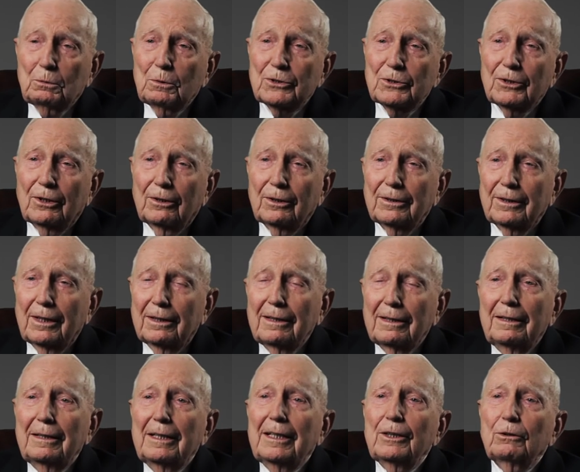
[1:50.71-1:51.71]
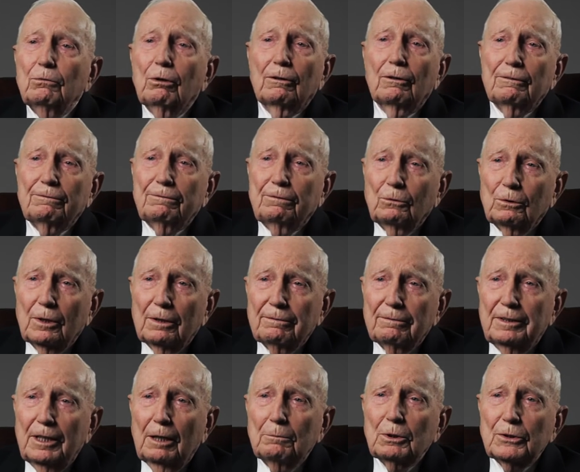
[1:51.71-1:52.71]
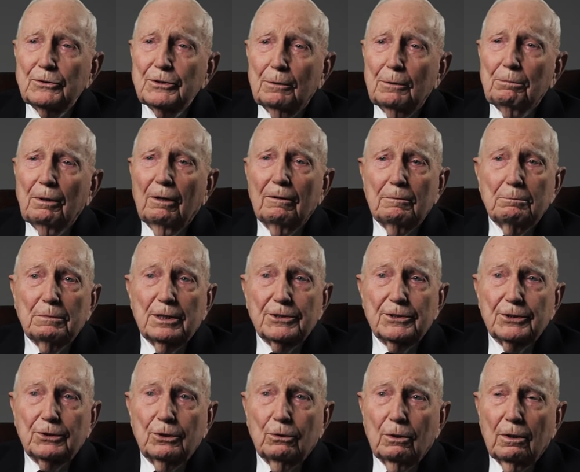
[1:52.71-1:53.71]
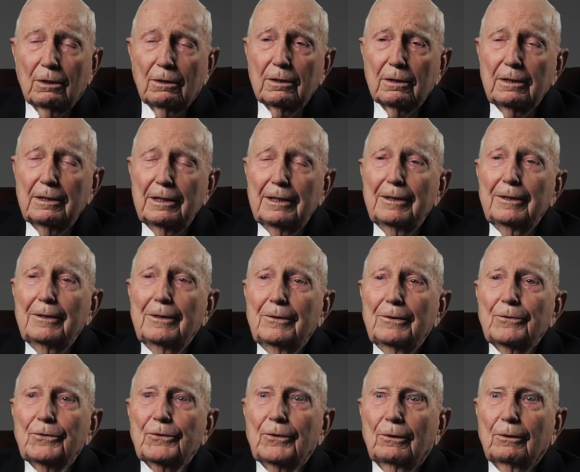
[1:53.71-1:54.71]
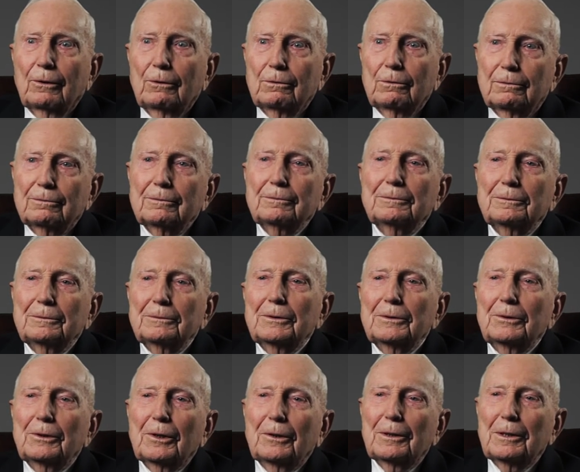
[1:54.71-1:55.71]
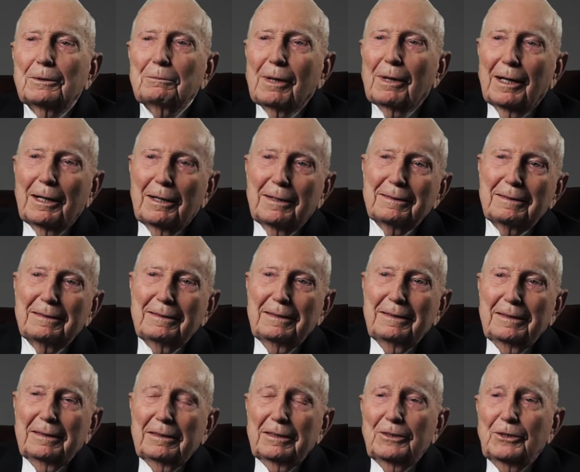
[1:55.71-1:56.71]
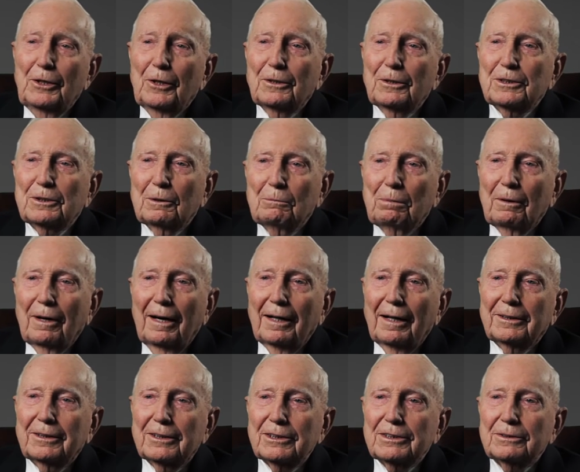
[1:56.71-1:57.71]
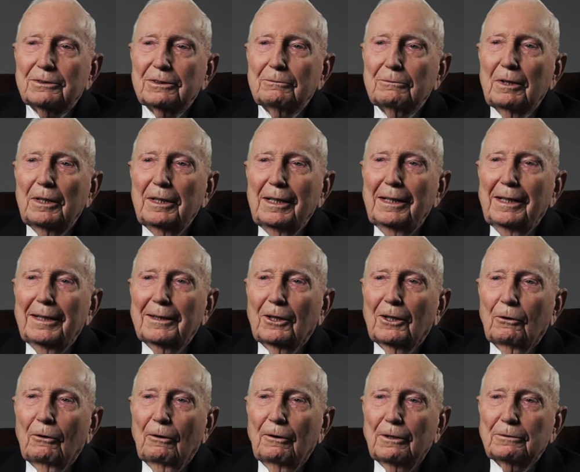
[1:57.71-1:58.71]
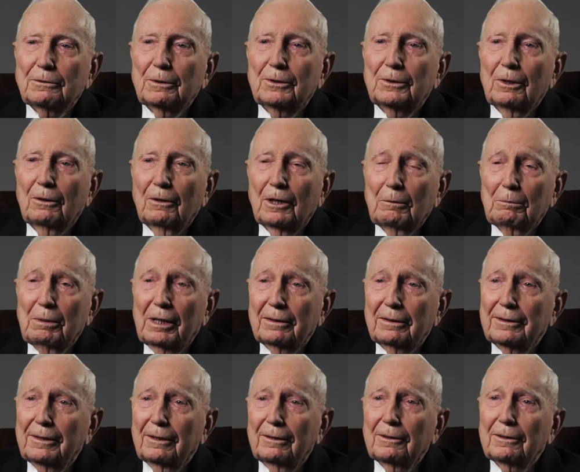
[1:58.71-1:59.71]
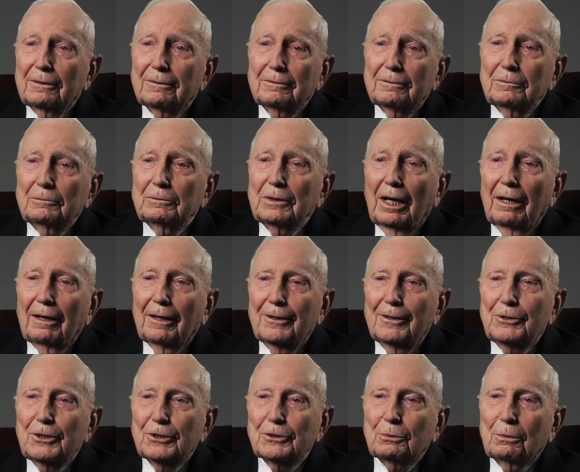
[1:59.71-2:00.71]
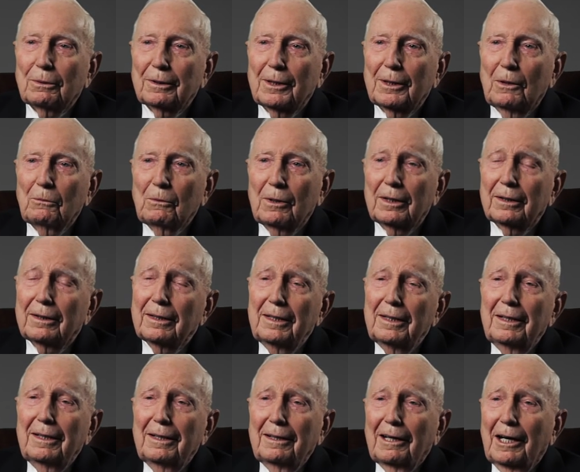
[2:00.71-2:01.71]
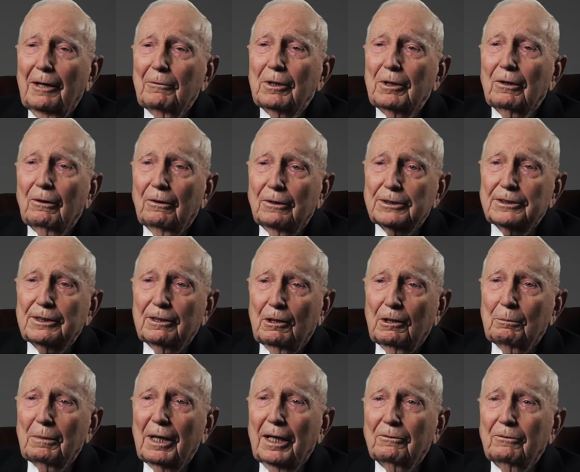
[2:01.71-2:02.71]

was on the 12th floor of Gimbel's department store. So during my years of practice, and the lawyers would talk about their colleges where they went. I would always tell them I